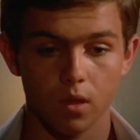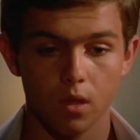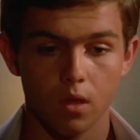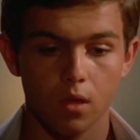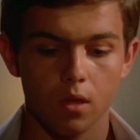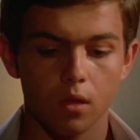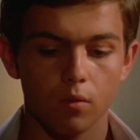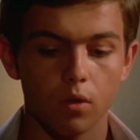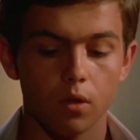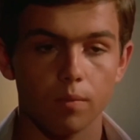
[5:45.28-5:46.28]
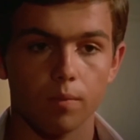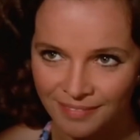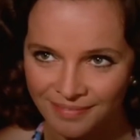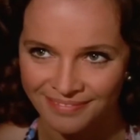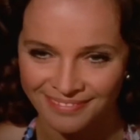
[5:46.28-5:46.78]
Laura at first refuses
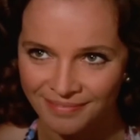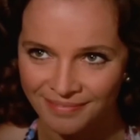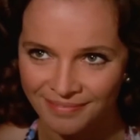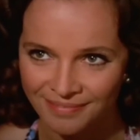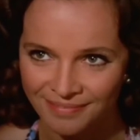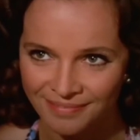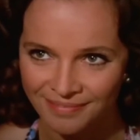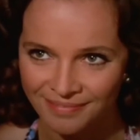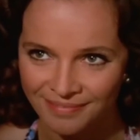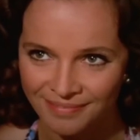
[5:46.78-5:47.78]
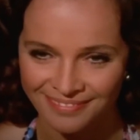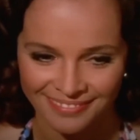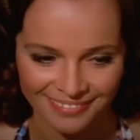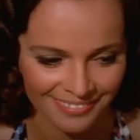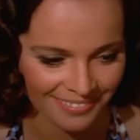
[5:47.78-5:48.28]
but later
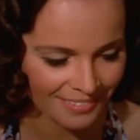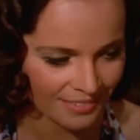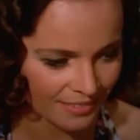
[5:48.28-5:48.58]
agrees.